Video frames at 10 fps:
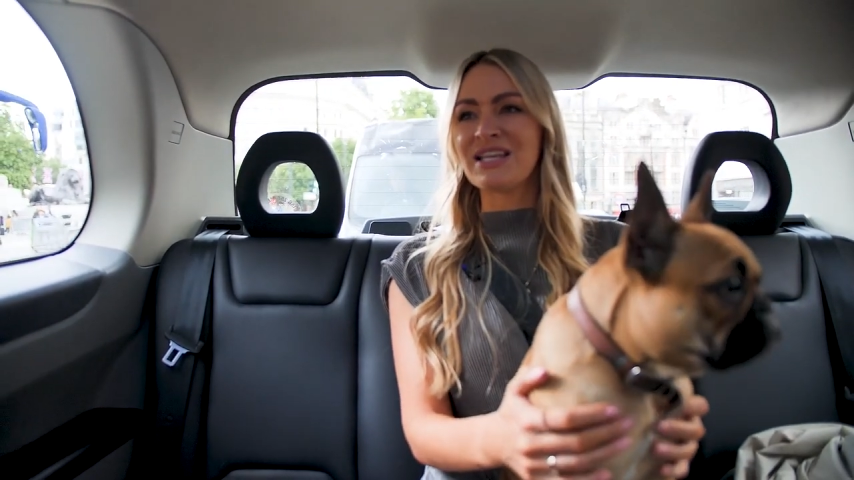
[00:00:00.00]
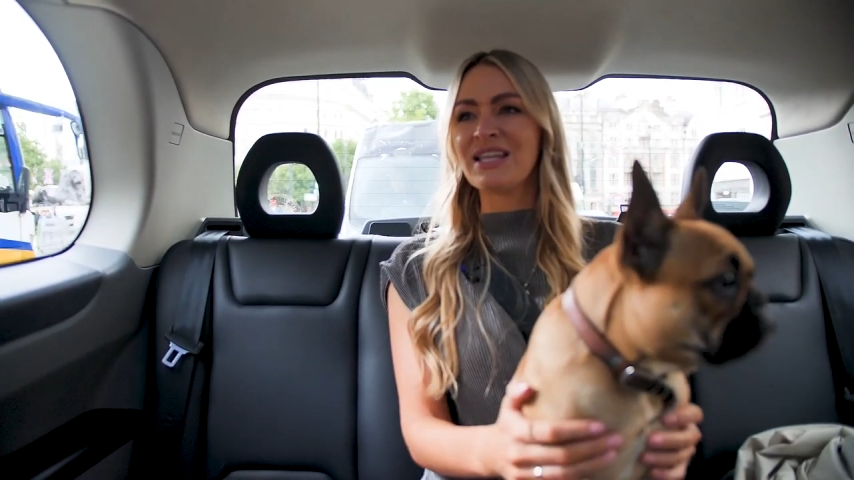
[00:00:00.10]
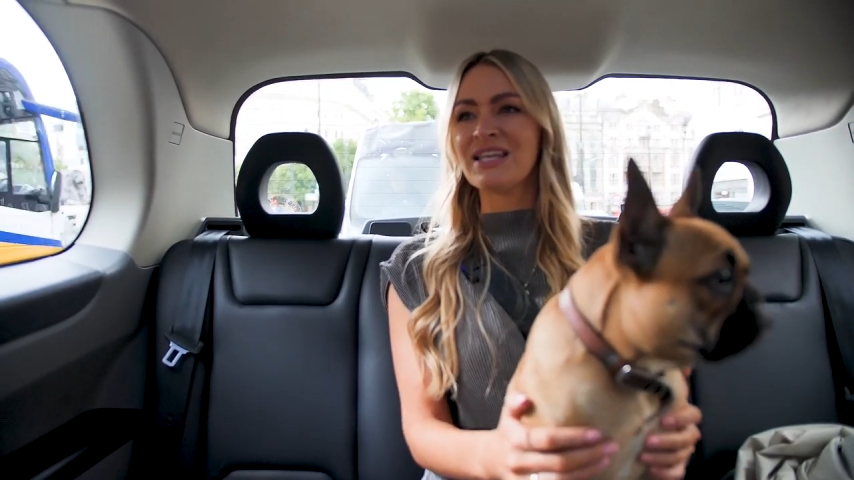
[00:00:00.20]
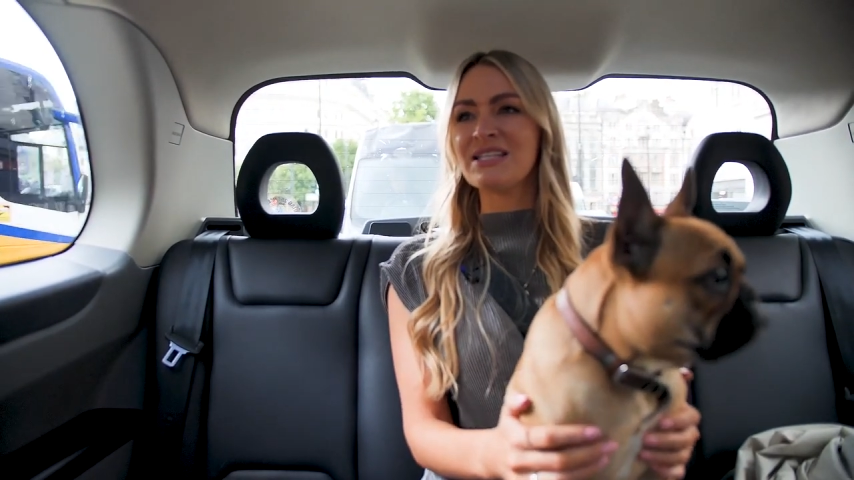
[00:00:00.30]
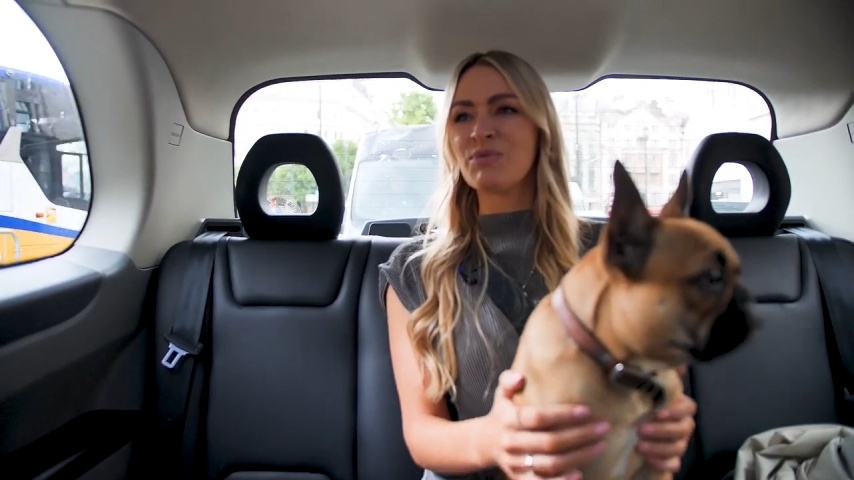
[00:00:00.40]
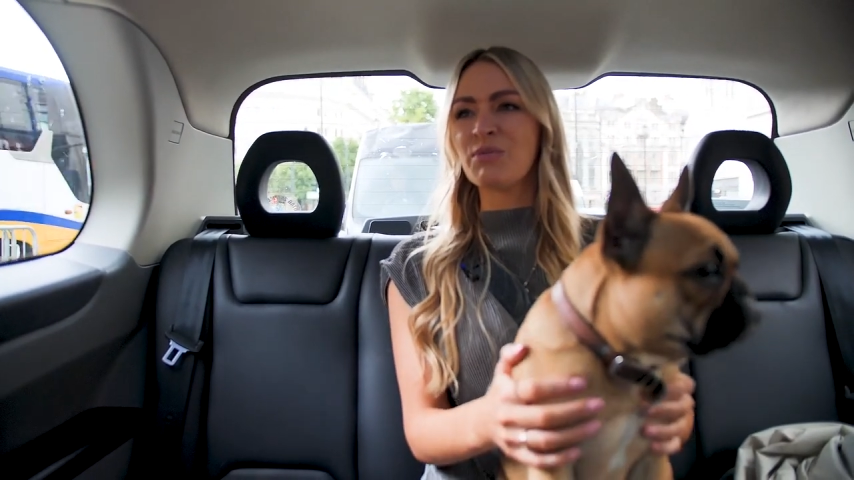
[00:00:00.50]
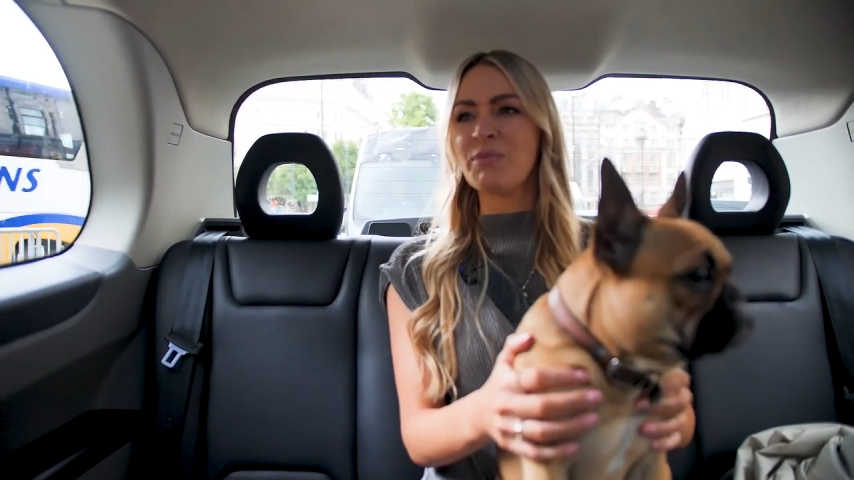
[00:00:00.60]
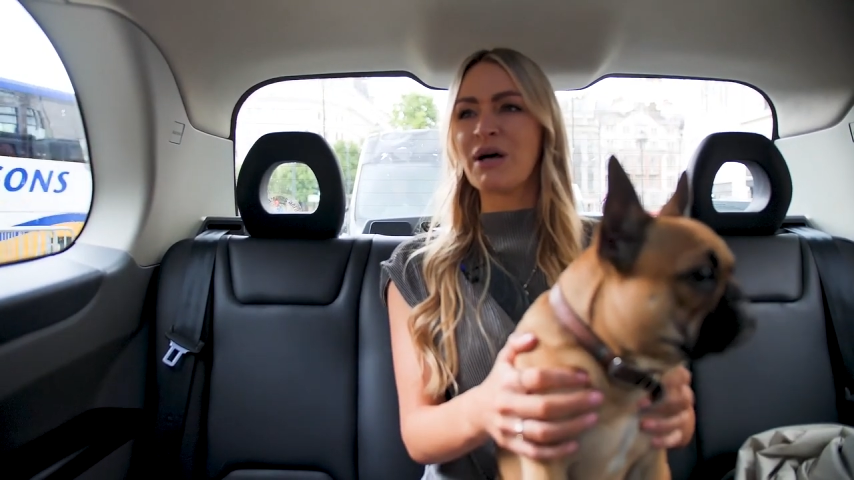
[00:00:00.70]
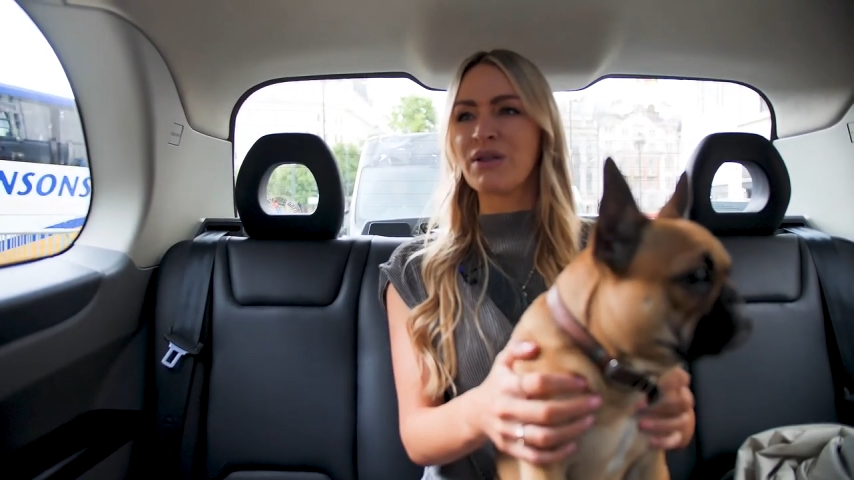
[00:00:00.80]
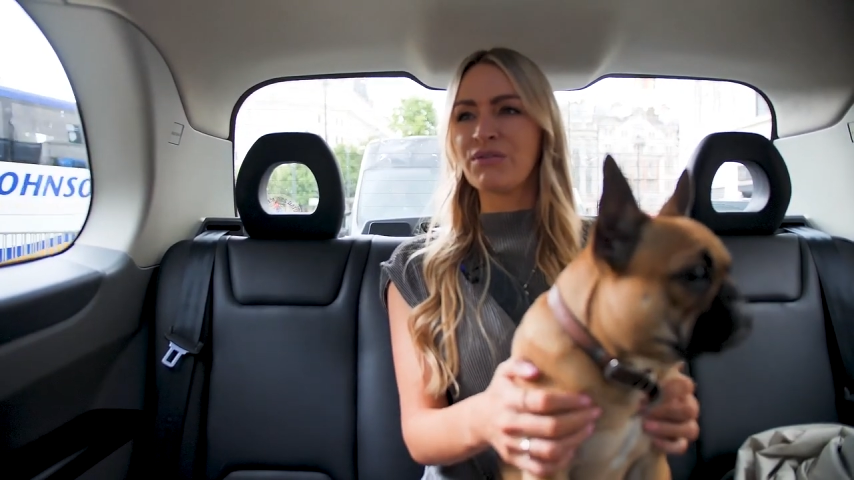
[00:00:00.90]
I think he's probably
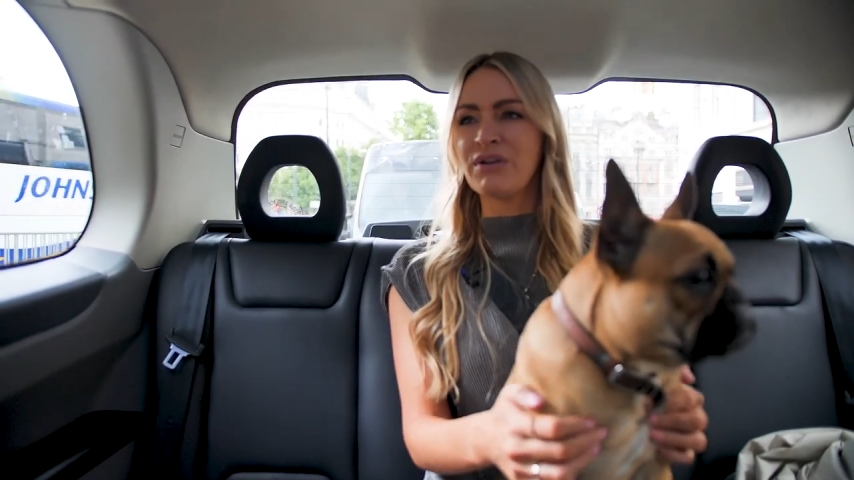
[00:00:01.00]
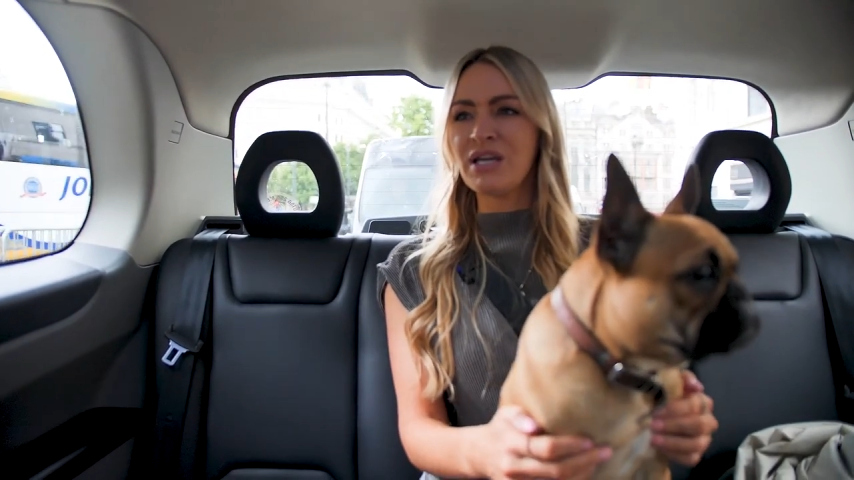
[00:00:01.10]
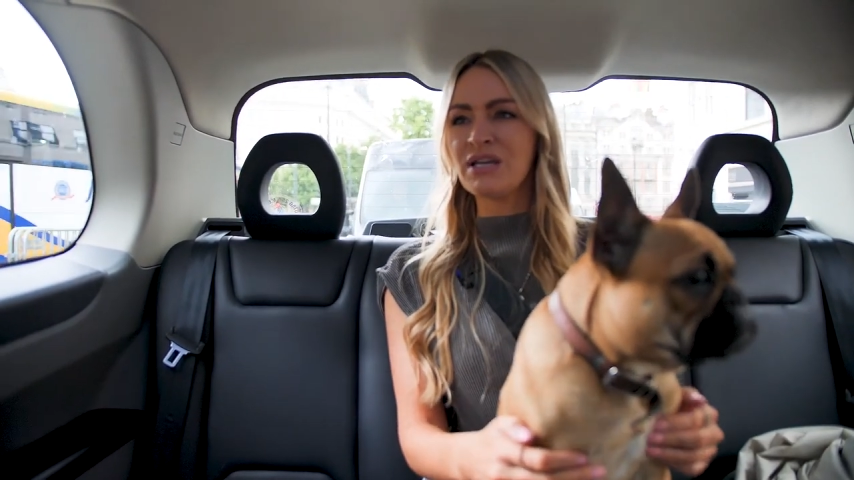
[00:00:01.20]
about three